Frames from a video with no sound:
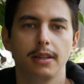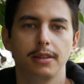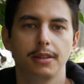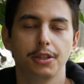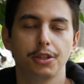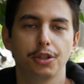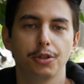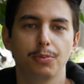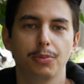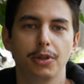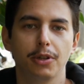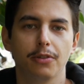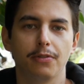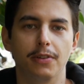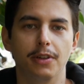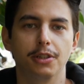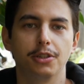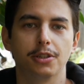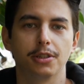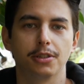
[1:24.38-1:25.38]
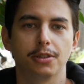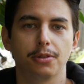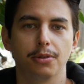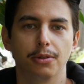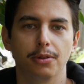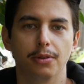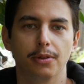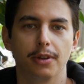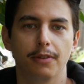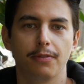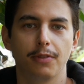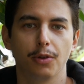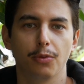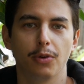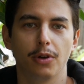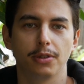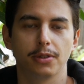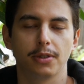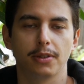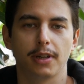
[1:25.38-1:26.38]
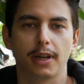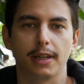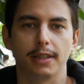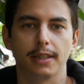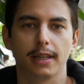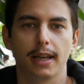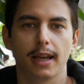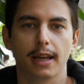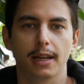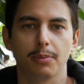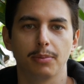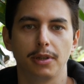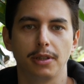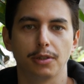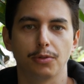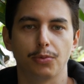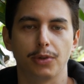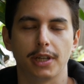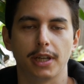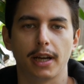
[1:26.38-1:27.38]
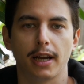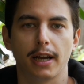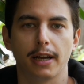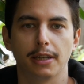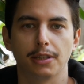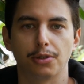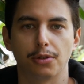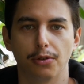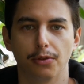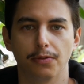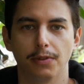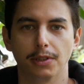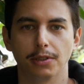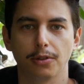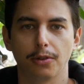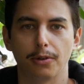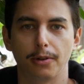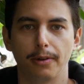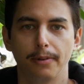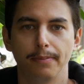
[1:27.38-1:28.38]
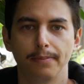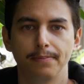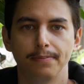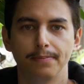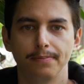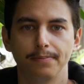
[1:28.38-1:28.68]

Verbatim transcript: This should be of interest to you if you want to hunt animals with a high trophy score.